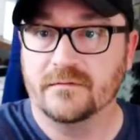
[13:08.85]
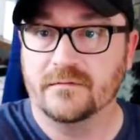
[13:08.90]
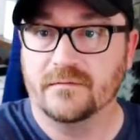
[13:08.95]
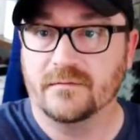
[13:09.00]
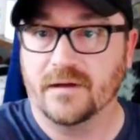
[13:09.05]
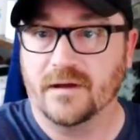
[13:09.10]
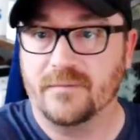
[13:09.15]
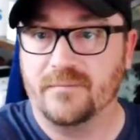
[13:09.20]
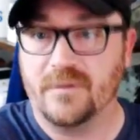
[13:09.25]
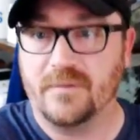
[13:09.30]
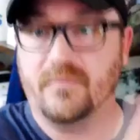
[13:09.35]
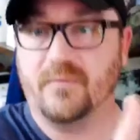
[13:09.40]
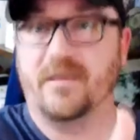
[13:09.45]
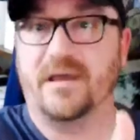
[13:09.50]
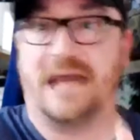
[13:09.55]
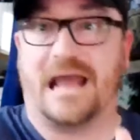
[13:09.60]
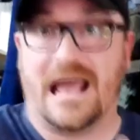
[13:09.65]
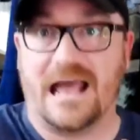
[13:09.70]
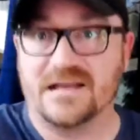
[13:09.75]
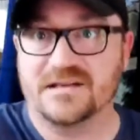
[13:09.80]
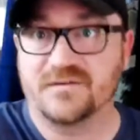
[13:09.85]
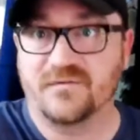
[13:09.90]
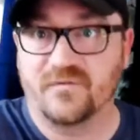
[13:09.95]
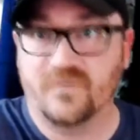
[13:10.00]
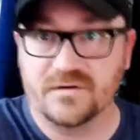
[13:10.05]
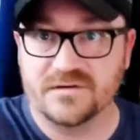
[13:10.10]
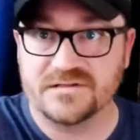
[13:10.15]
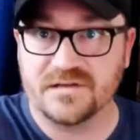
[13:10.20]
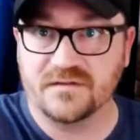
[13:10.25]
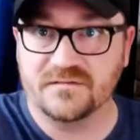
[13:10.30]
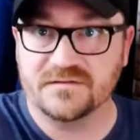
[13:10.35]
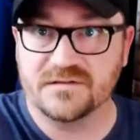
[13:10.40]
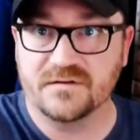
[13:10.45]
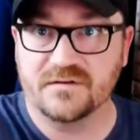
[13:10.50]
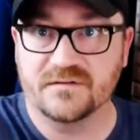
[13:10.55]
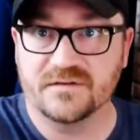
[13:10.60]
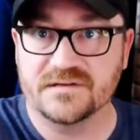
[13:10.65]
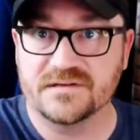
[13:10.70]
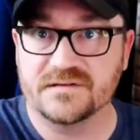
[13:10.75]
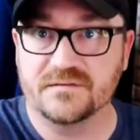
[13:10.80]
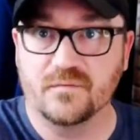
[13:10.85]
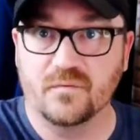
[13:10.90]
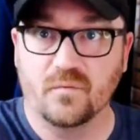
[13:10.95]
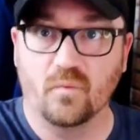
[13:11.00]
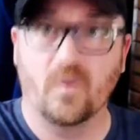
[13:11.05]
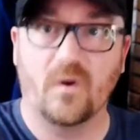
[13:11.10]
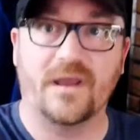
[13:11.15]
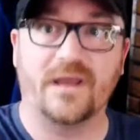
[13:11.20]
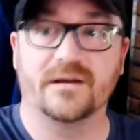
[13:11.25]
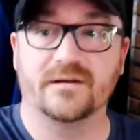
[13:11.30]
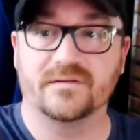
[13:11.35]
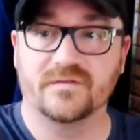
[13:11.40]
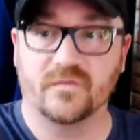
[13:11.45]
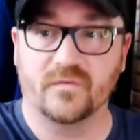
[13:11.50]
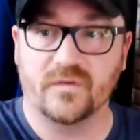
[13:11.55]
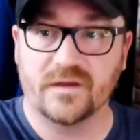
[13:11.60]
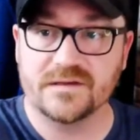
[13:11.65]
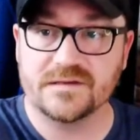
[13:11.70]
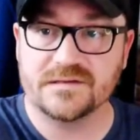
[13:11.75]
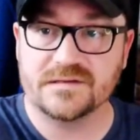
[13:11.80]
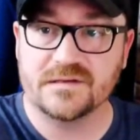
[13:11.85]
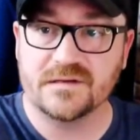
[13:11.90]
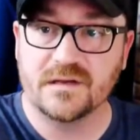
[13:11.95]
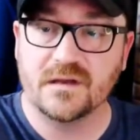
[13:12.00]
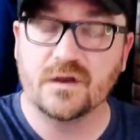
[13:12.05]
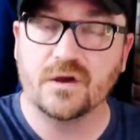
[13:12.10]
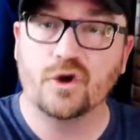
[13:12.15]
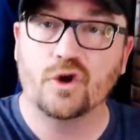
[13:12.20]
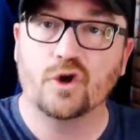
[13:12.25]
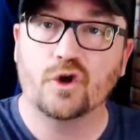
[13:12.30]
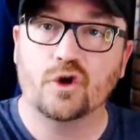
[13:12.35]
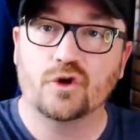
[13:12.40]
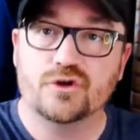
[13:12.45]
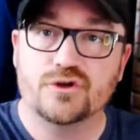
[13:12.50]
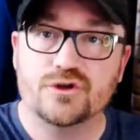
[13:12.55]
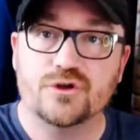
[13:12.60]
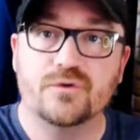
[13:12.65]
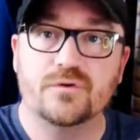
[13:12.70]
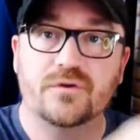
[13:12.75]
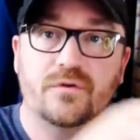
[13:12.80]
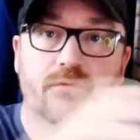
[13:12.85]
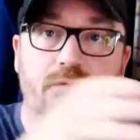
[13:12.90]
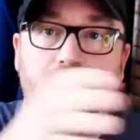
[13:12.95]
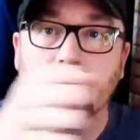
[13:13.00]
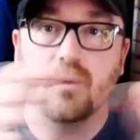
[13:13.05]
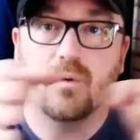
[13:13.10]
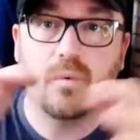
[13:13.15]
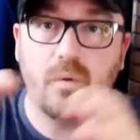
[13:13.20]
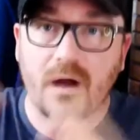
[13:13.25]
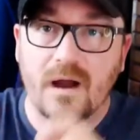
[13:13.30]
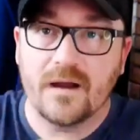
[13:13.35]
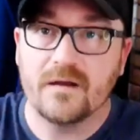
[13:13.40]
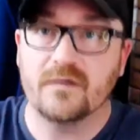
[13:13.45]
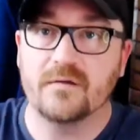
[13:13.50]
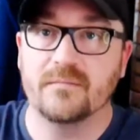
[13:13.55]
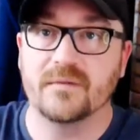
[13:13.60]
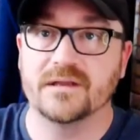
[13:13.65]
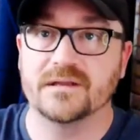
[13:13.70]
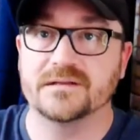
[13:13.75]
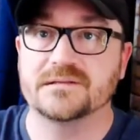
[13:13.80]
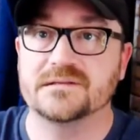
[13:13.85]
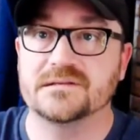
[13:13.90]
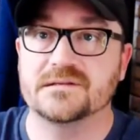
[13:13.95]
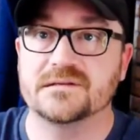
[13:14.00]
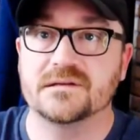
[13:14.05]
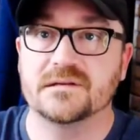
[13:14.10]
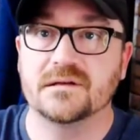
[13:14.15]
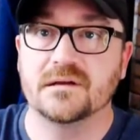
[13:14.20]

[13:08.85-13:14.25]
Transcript: right people might ask for a self-service way to do this to the requirements